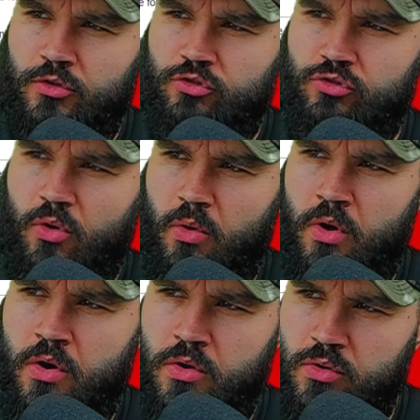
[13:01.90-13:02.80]

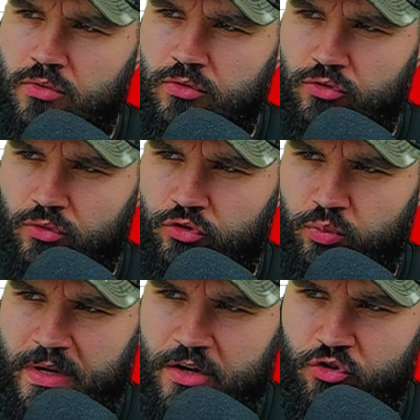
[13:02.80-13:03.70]
So,
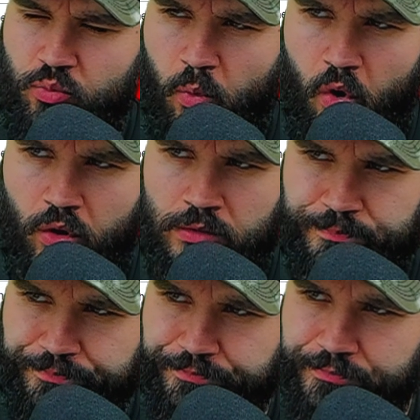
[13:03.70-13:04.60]
Russo-Swedish War,
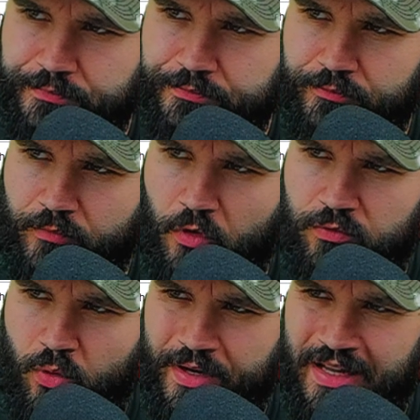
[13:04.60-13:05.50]

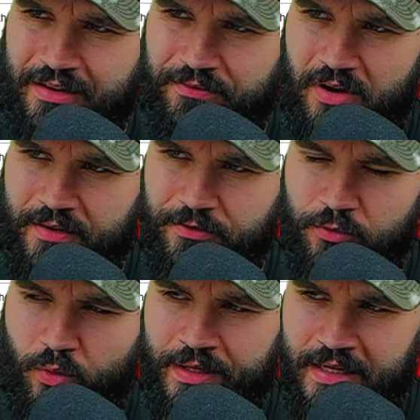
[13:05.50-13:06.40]
1485 to
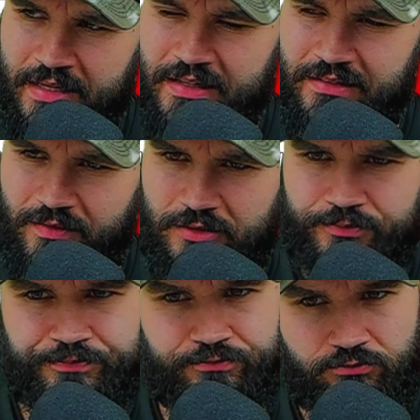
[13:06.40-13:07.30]
1497.
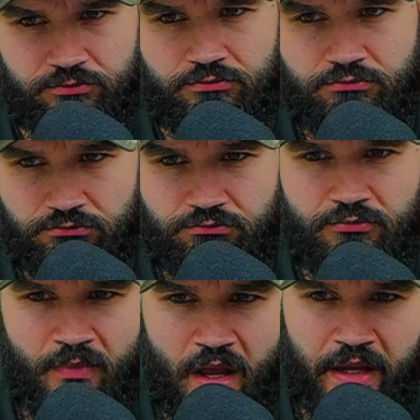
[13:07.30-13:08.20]

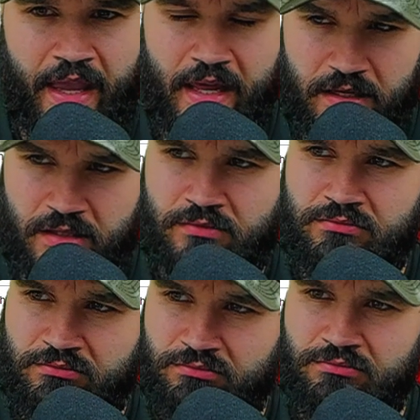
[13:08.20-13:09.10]
Again,
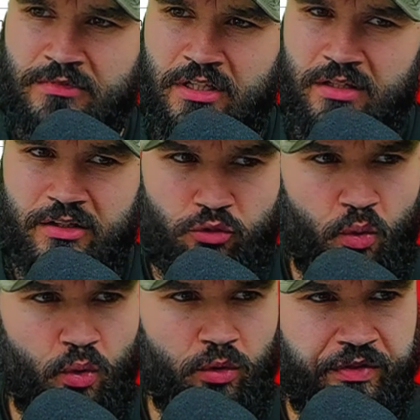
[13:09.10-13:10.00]
this
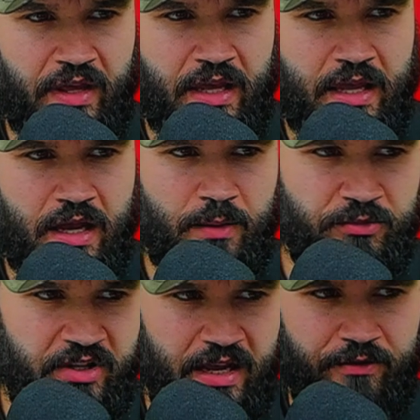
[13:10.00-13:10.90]
whole thing here I'm
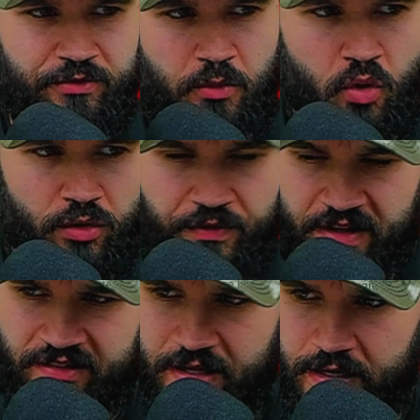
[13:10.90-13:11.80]
taking from all of
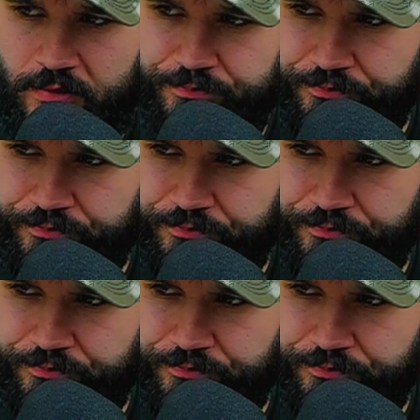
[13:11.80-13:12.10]
this here